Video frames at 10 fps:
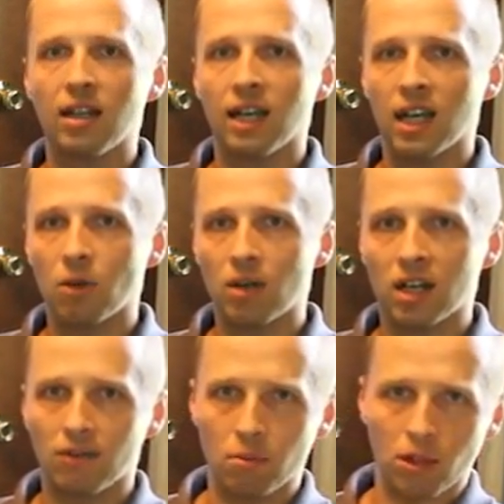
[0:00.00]
and I want to
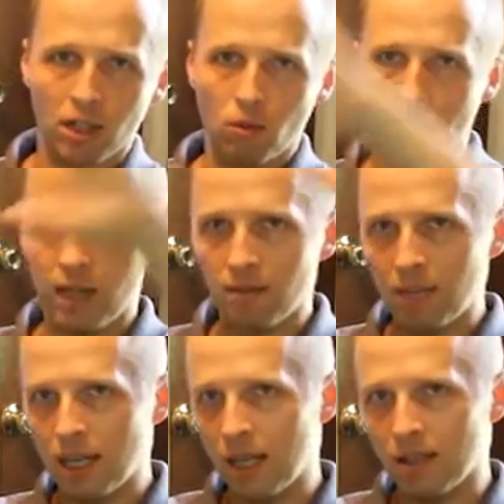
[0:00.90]
have the Milky Way
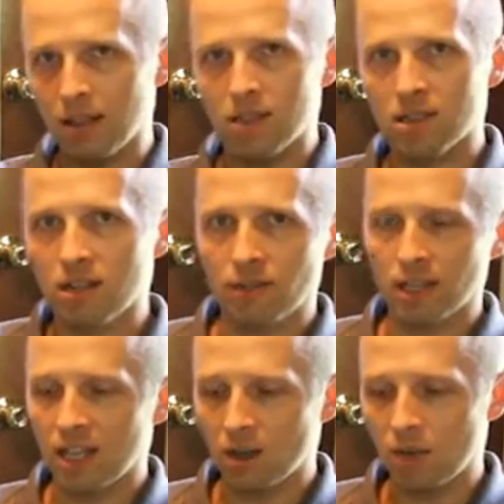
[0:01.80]
behind it and stuff like
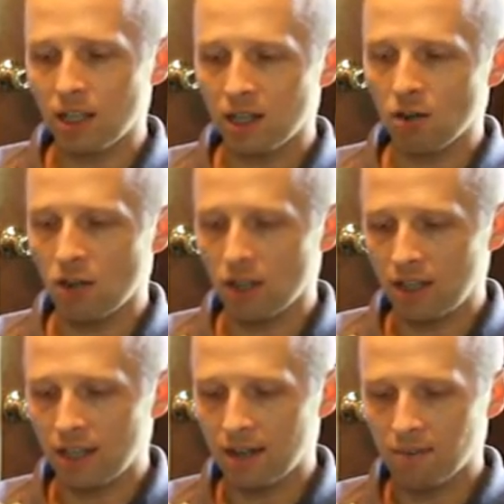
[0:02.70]
that, and I want to get all
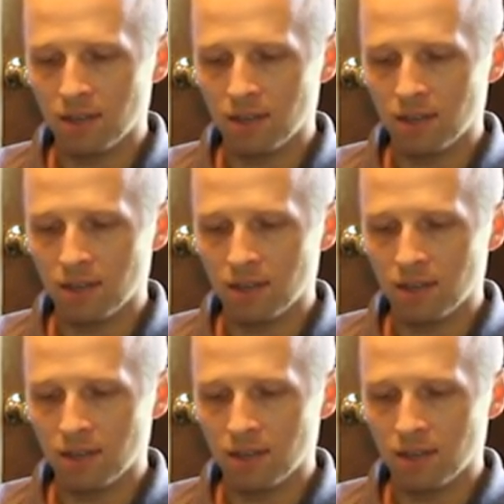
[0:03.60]
that.